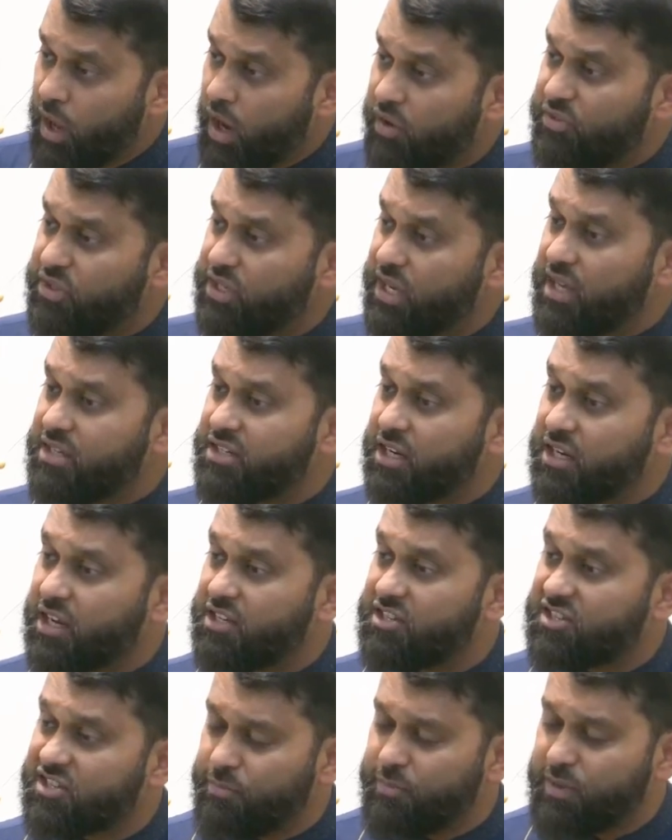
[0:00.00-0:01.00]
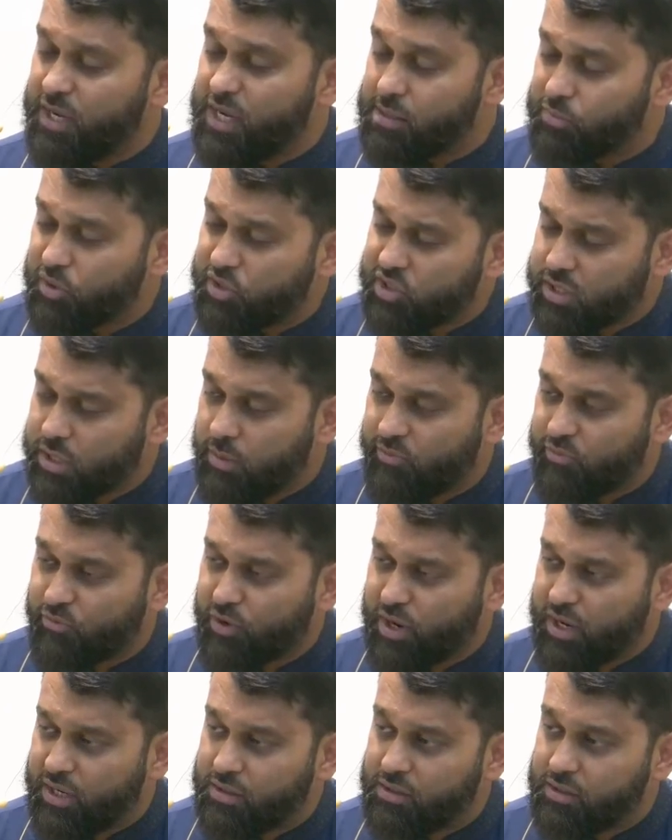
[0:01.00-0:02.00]
Of the etiquettes of being a Muslim
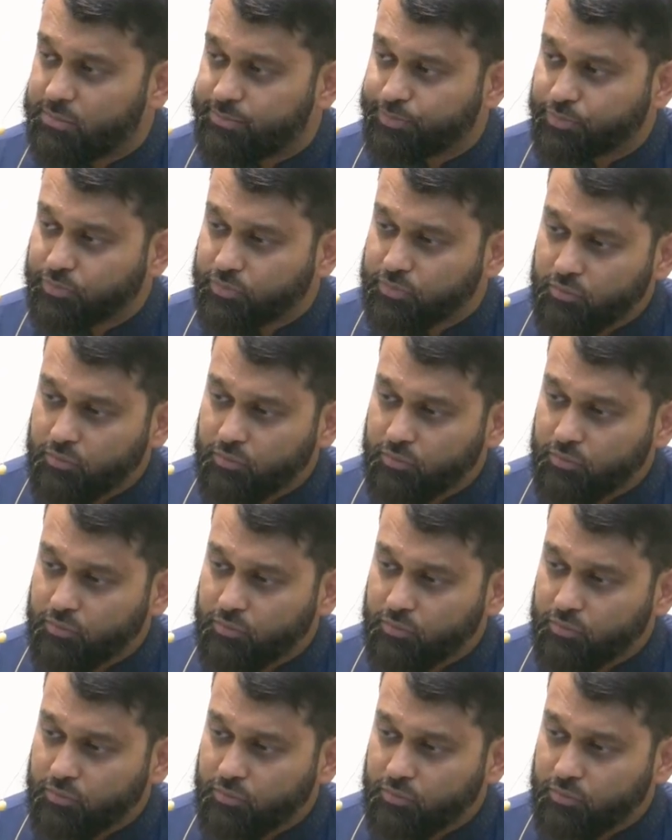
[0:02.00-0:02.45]
friend